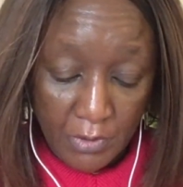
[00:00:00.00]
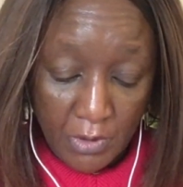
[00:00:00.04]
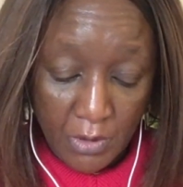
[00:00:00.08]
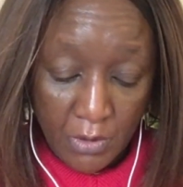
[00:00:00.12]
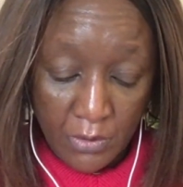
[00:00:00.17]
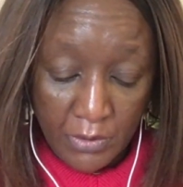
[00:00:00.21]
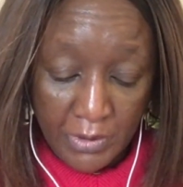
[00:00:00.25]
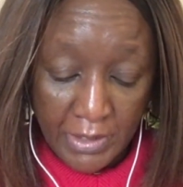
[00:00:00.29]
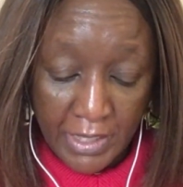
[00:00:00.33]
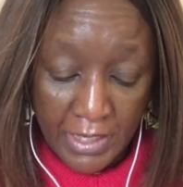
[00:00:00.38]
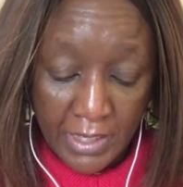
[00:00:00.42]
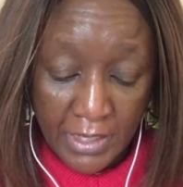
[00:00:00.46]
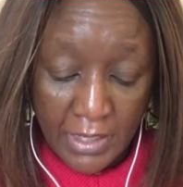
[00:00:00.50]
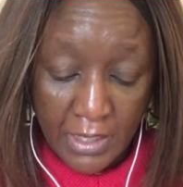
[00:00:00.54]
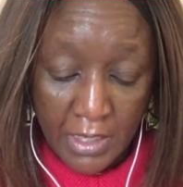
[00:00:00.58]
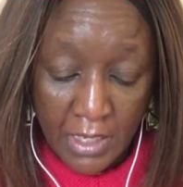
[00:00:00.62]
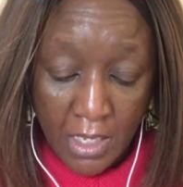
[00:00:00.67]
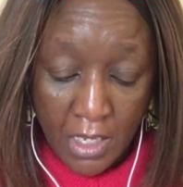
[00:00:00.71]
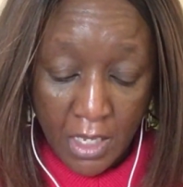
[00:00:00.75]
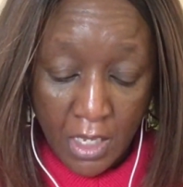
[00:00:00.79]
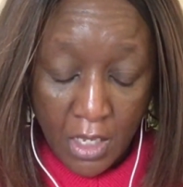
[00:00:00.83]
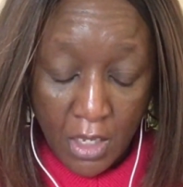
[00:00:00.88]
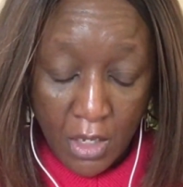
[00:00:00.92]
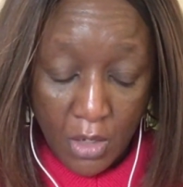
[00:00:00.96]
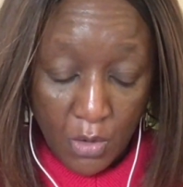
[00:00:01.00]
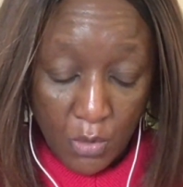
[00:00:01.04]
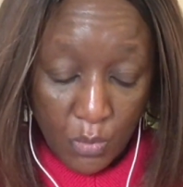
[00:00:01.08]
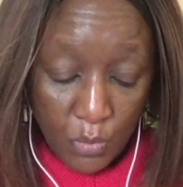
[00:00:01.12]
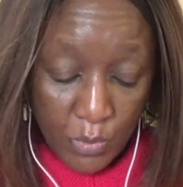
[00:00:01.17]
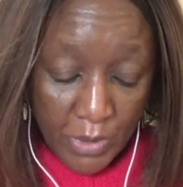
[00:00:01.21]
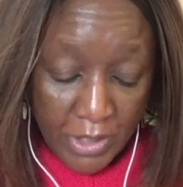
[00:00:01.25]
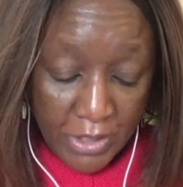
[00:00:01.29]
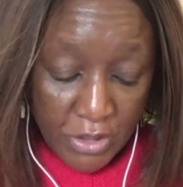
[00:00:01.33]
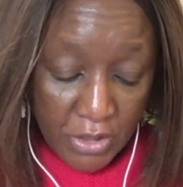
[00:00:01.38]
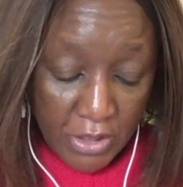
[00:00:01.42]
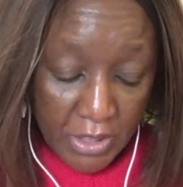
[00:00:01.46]
okay,
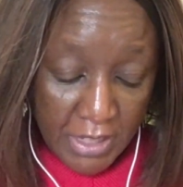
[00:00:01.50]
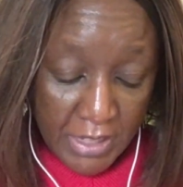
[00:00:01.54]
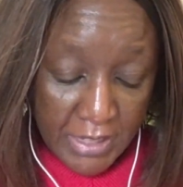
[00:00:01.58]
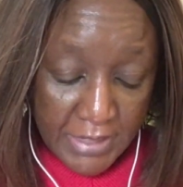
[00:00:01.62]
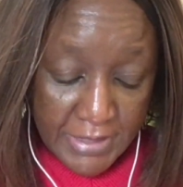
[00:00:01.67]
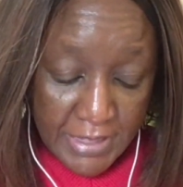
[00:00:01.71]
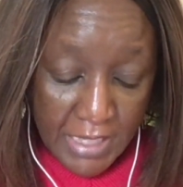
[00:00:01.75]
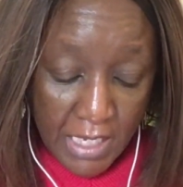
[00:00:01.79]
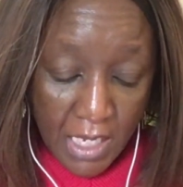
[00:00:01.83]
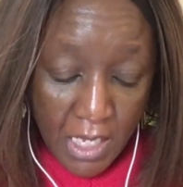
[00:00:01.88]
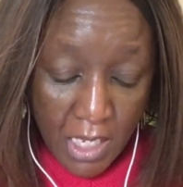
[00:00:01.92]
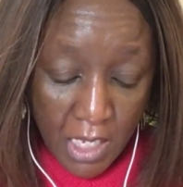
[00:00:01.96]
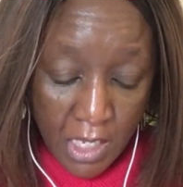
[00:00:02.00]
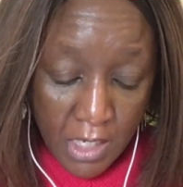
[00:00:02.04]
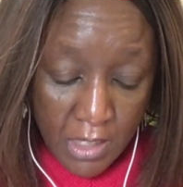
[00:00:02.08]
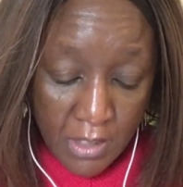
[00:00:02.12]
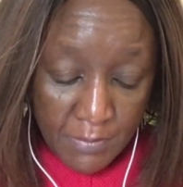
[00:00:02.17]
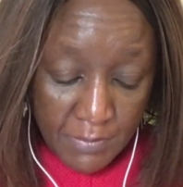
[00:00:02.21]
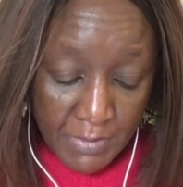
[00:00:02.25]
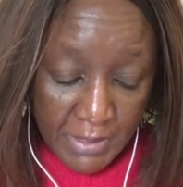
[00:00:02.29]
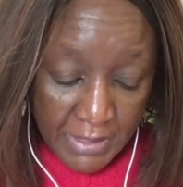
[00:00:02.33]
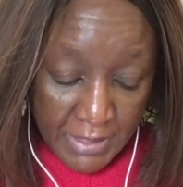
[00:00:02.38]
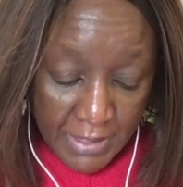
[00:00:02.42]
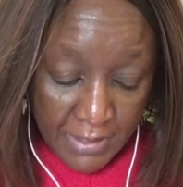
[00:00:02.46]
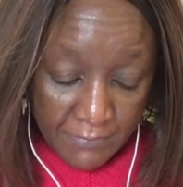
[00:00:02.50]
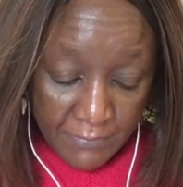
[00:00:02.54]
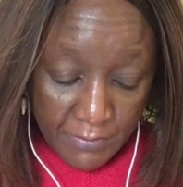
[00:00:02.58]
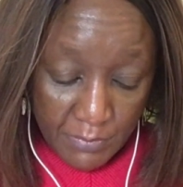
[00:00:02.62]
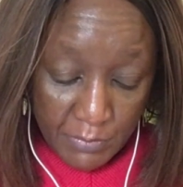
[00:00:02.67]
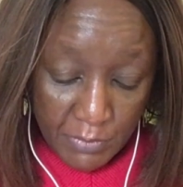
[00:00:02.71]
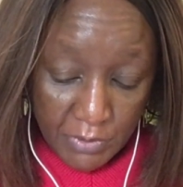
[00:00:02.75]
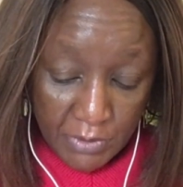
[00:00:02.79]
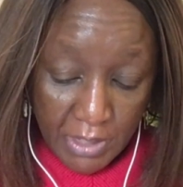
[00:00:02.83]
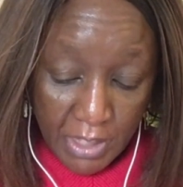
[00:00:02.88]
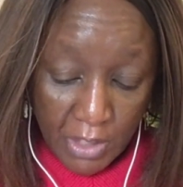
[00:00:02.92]
which is unbelievable.